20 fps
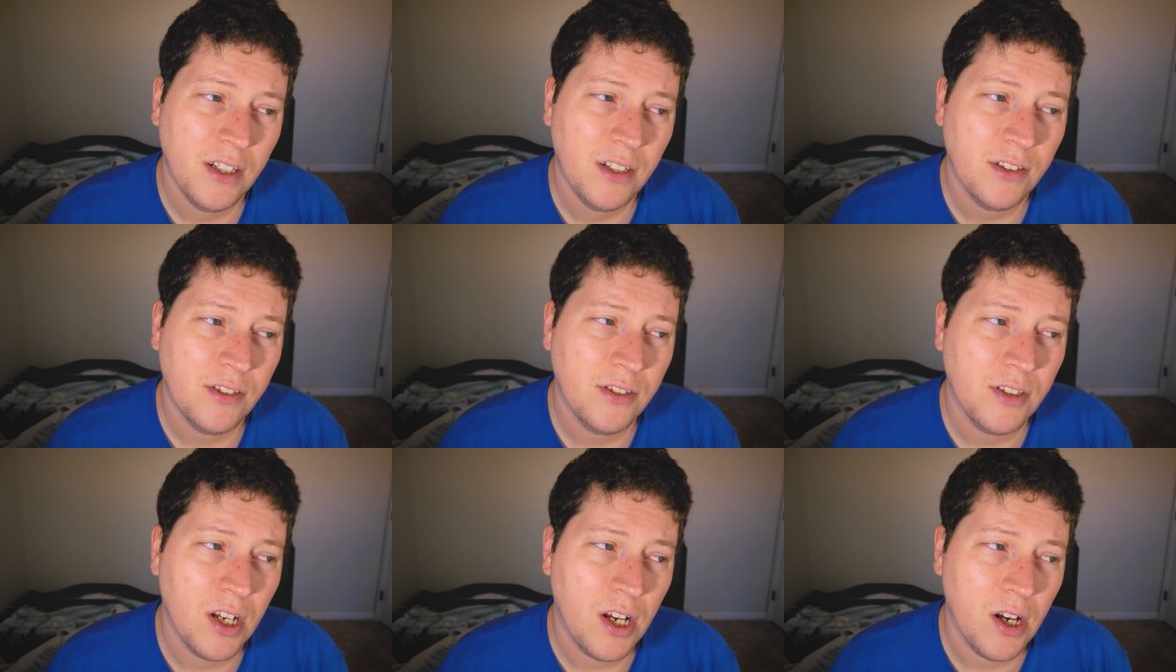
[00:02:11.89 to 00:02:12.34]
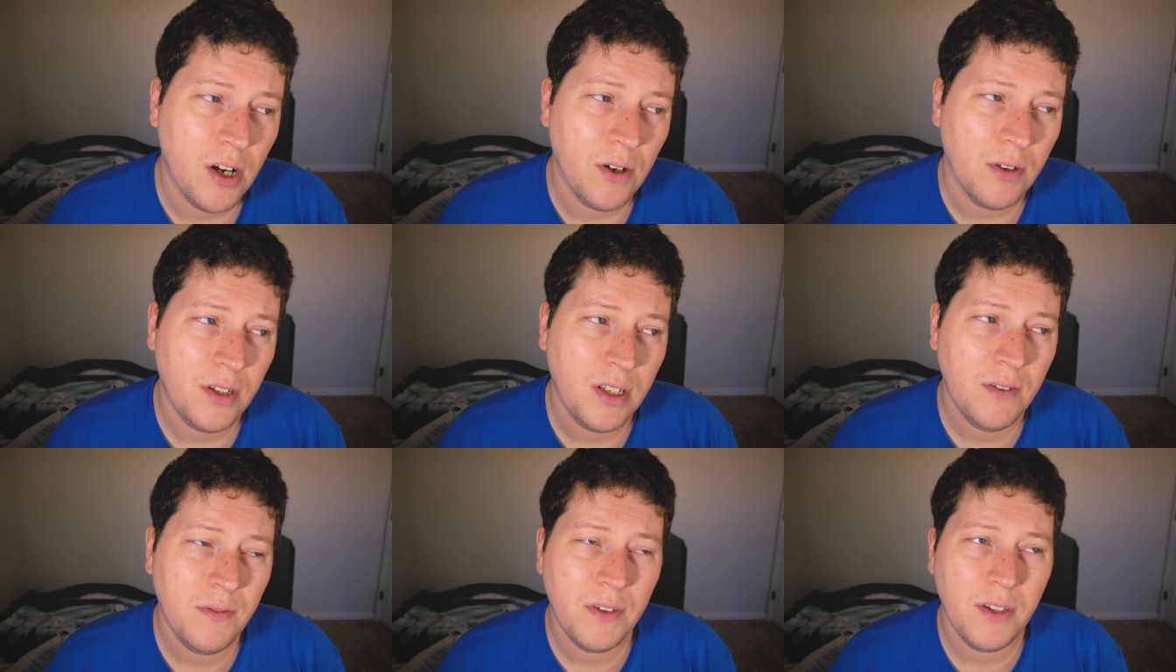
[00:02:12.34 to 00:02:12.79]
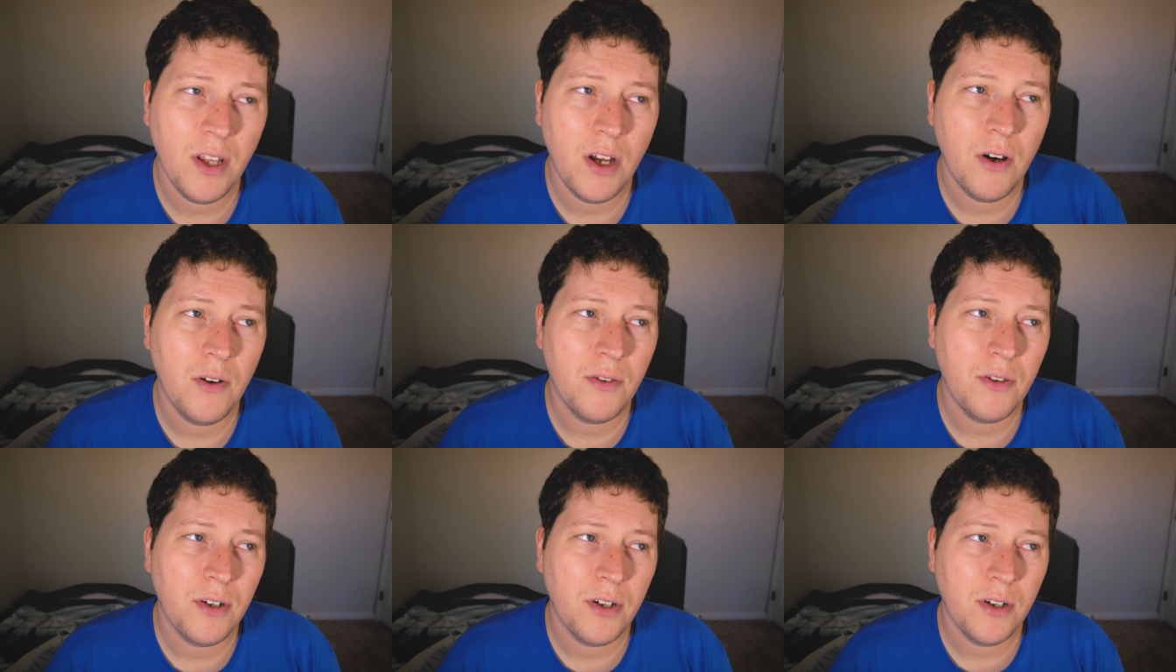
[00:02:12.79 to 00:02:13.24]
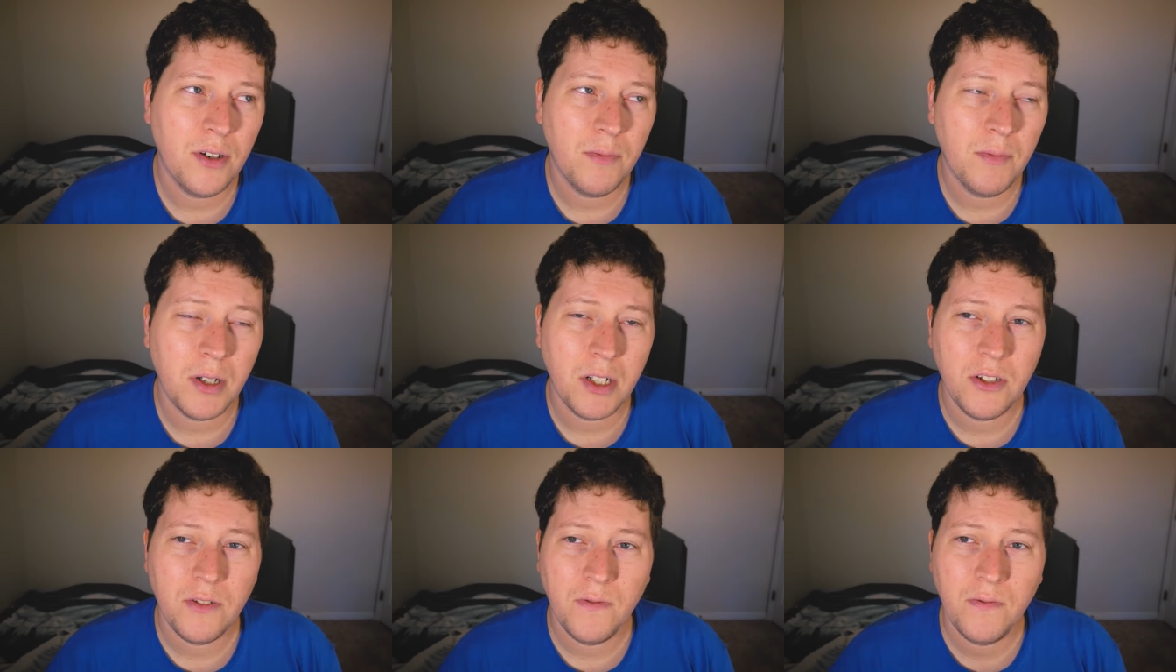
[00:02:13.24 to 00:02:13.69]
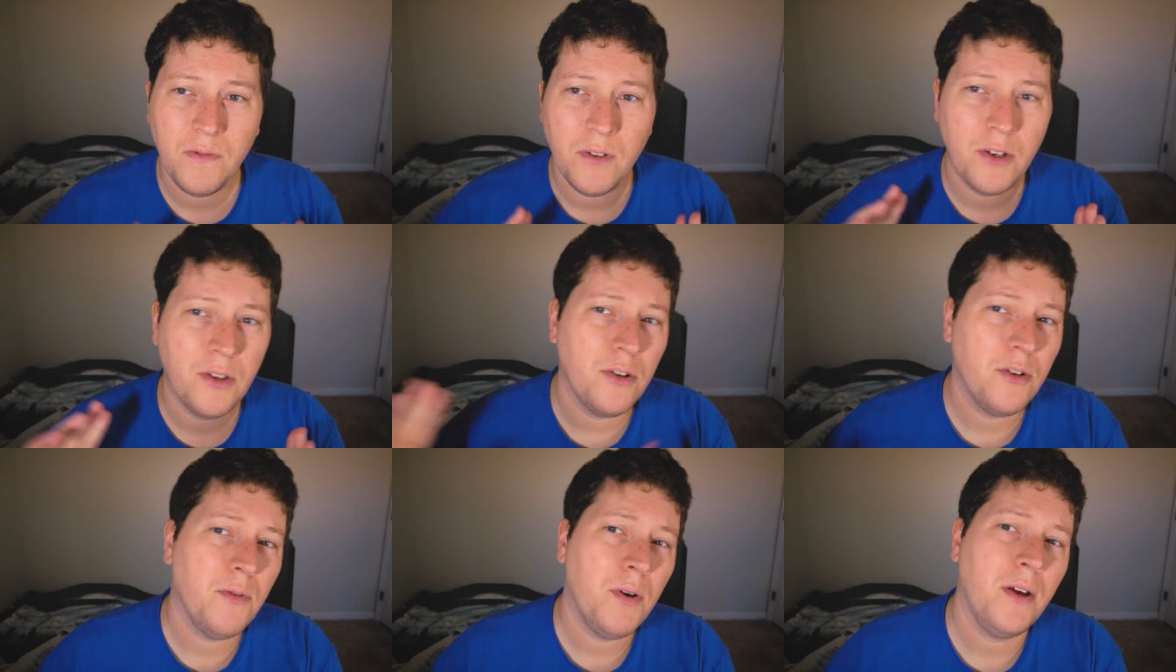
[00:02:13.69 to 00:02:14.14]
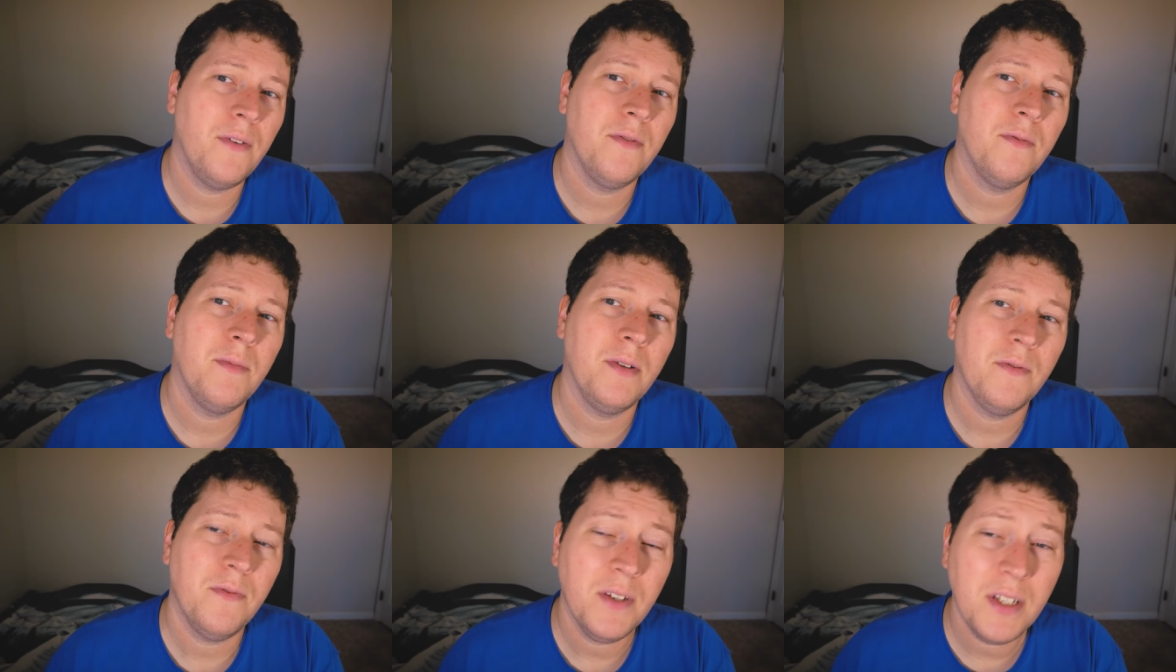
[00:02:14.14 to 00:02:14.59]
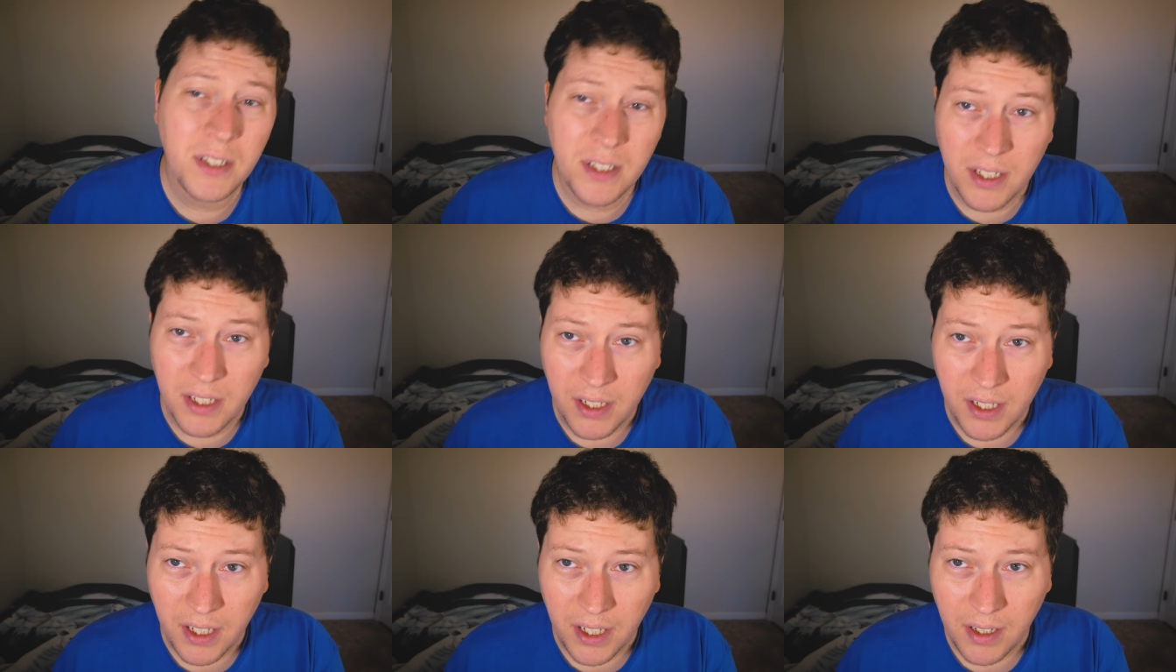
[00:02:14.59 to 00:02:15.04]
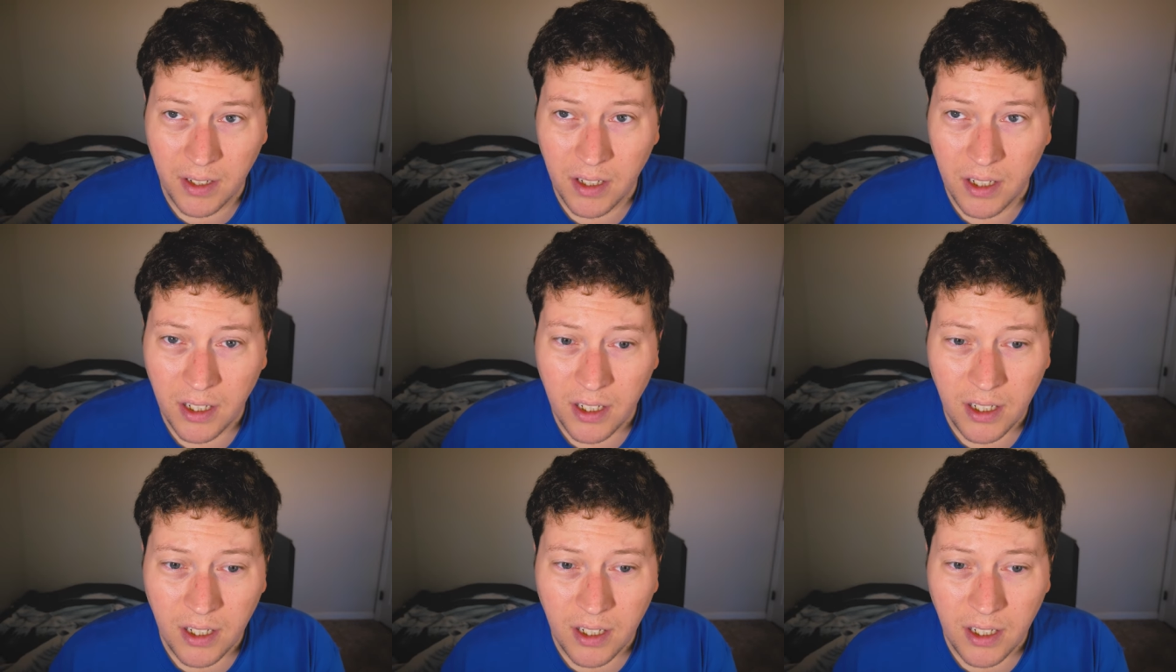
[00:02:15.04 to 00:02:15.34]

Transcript: So even though they're much further away from me physically,